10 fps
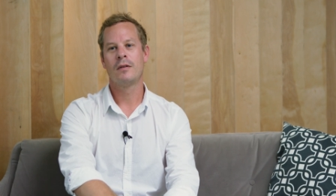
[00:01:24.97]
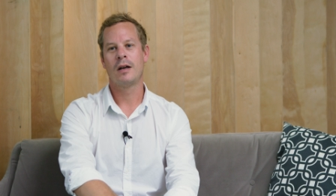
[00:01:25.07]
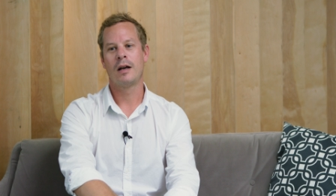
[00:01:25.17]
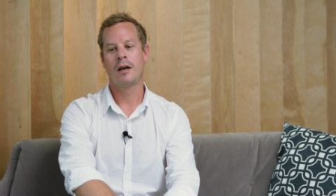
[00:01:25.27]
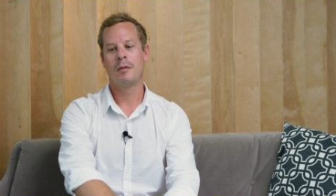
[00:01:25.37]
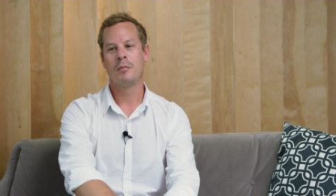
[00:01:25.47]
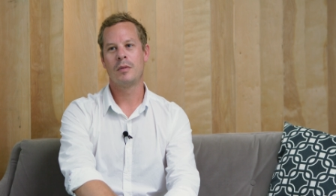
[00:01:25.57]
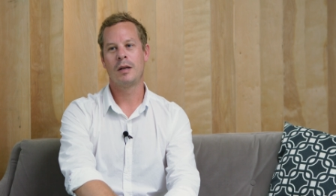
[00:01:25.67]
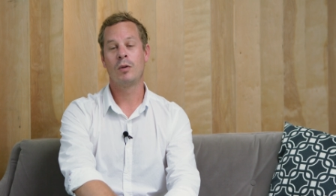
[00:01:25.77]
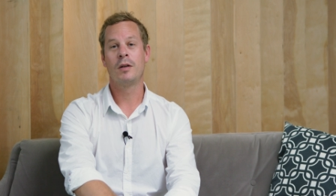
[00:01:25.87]
Um,
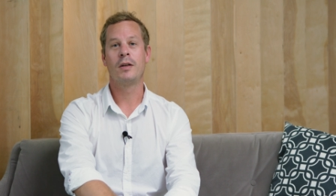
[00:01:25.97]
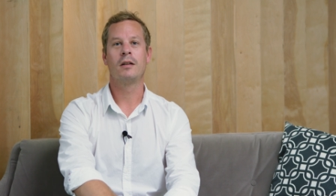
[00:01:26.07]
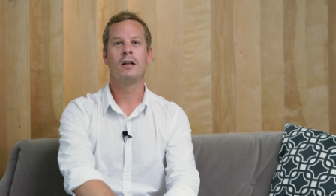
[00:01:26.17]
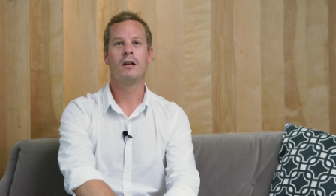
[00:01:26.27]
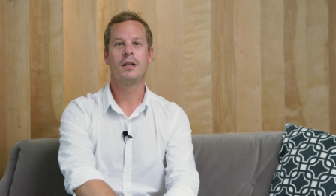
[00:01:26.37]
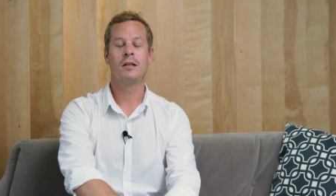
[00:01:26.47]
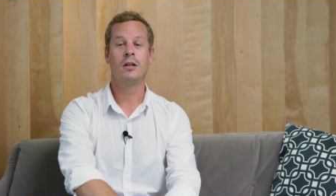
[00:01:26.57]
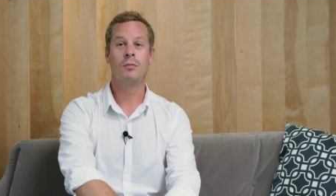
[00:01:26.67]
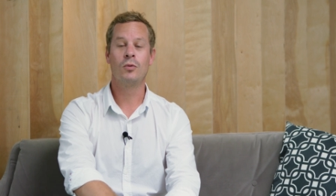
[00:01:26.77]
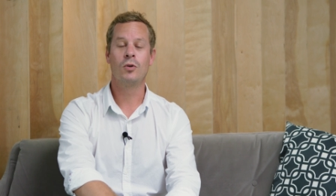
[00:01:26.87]
and one thing that I'd like to
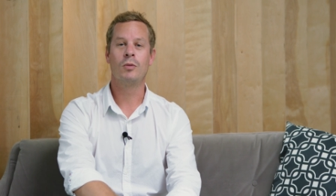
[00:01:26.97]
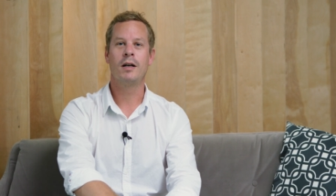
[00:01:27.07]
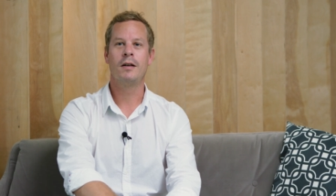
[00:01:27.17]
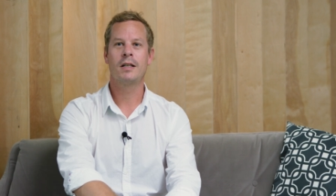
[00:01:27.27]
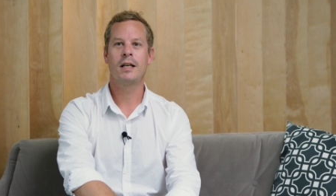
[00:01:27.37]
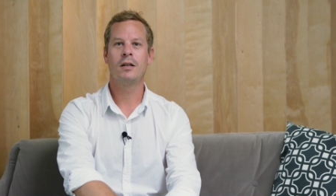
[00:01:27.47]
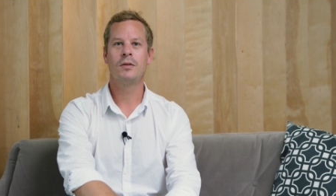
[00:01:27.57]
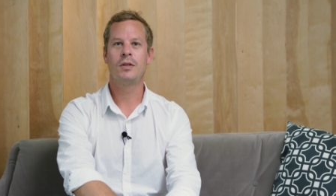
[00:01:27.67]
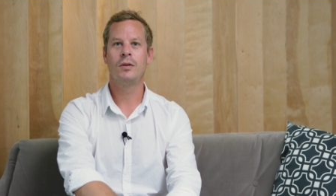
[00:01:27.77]
learn more about is how